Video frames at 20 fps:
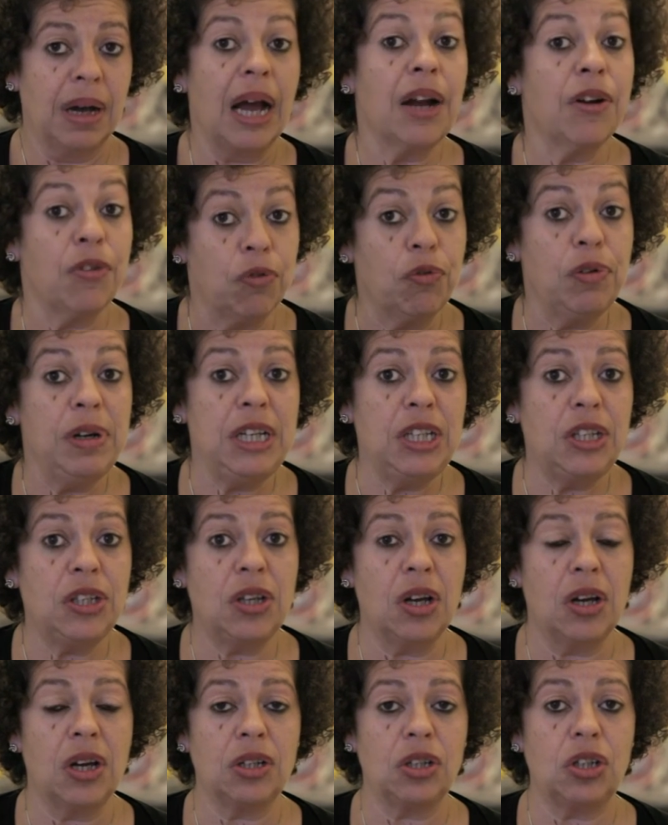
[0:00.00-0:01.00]
and
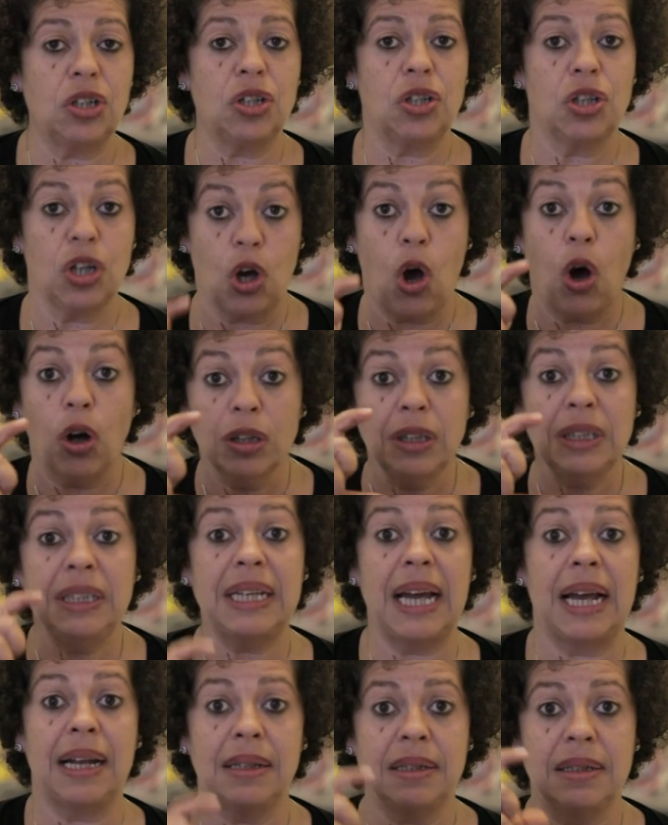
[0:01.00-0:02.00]
research the
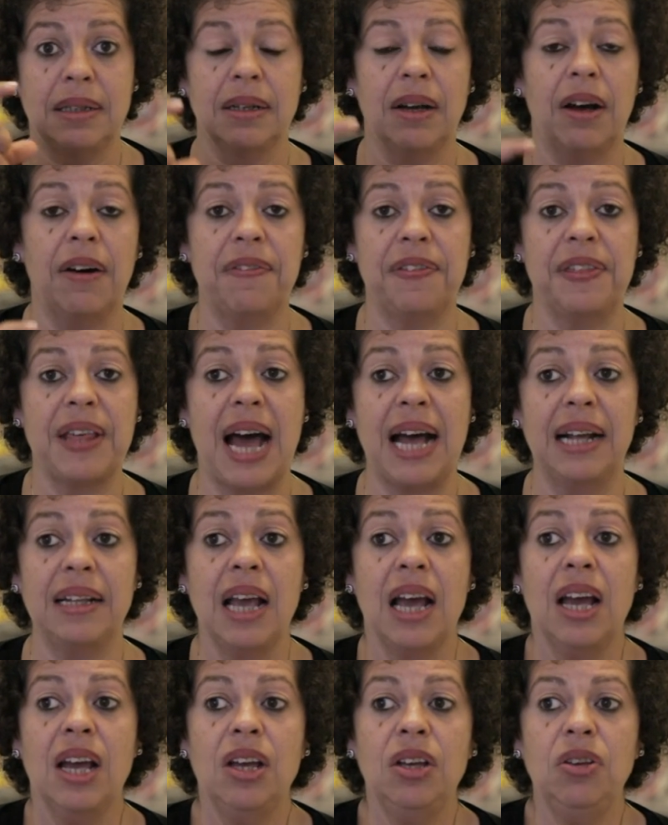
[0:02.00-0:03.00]
content of
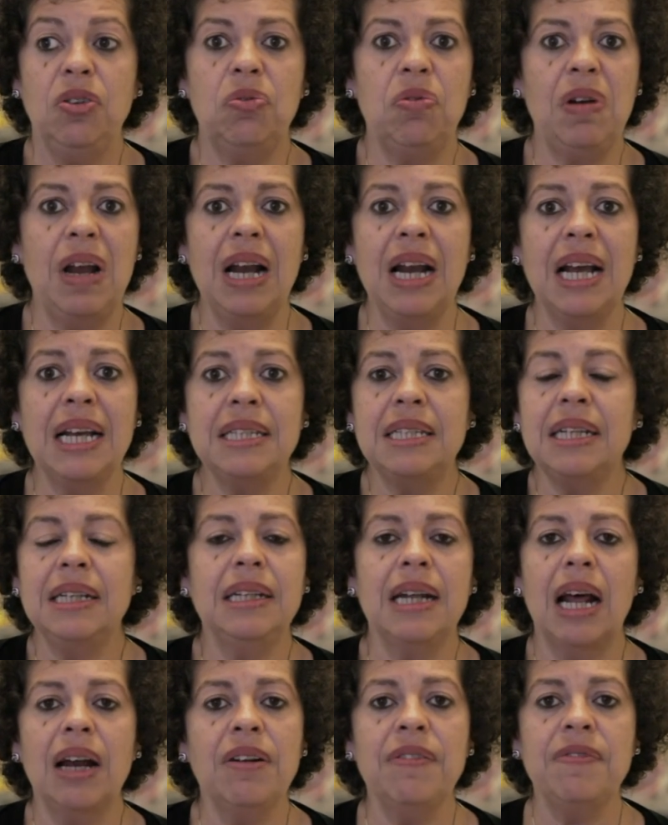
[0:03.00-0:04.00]
that, you realize that
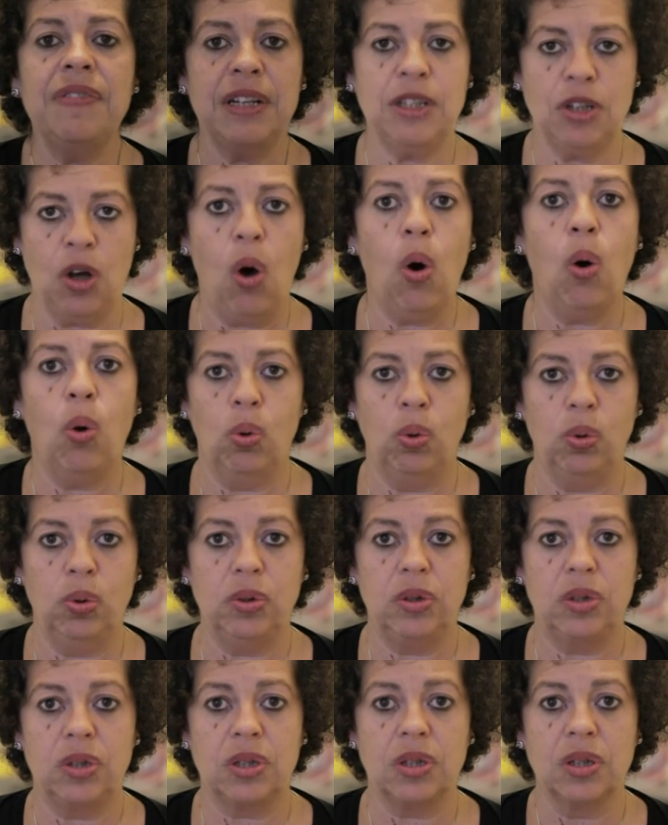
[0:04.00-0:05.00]
none of it
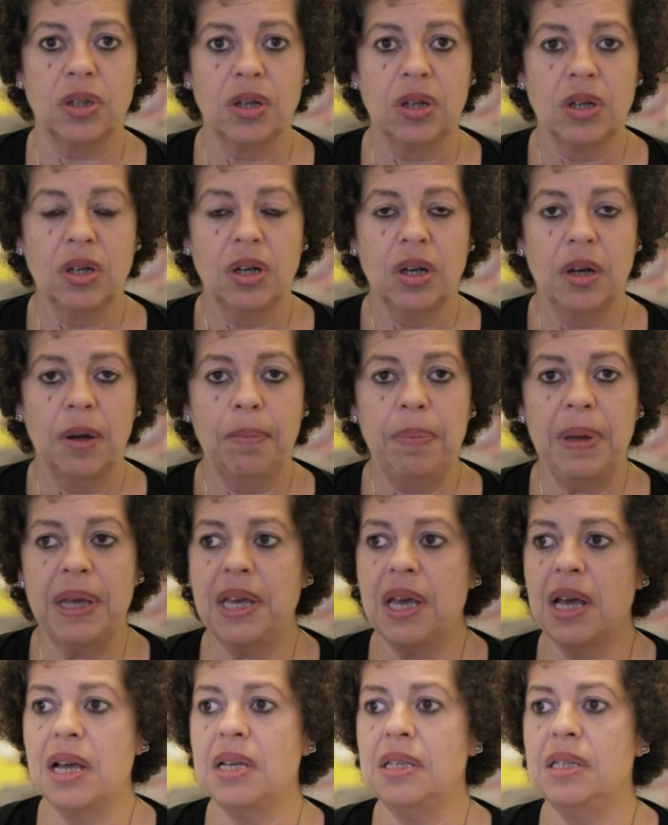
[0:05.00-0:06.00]
holds.
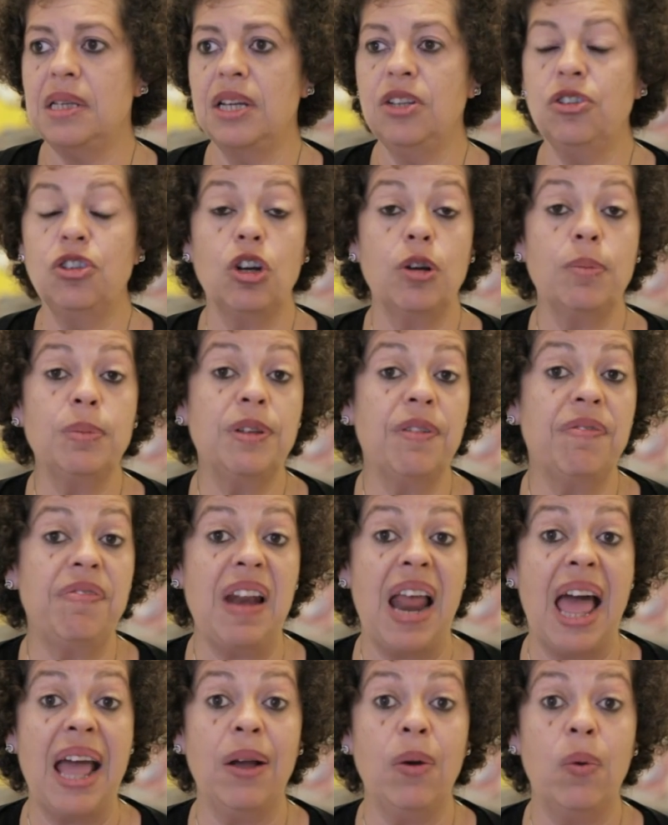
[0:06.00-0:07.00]
Because in terms of
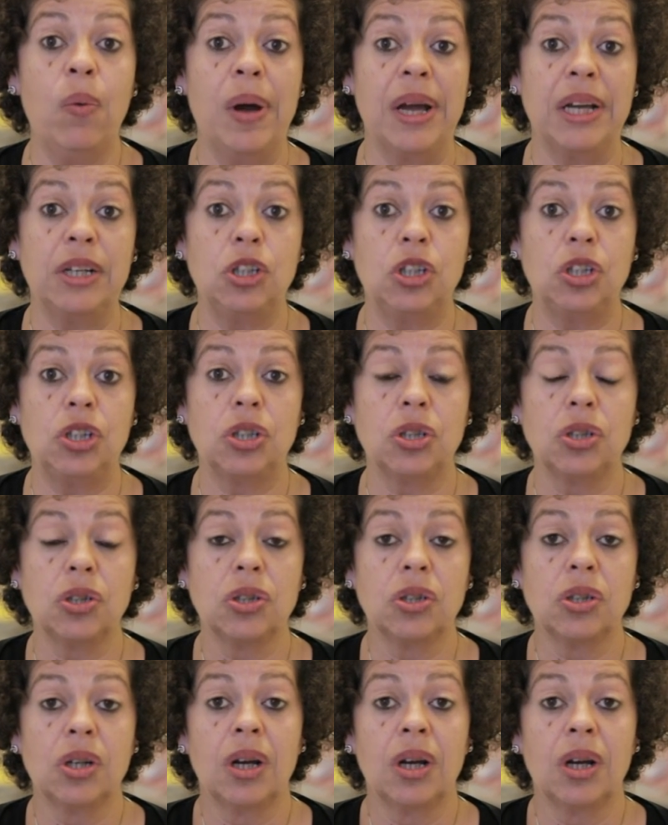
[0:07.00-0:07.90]
language,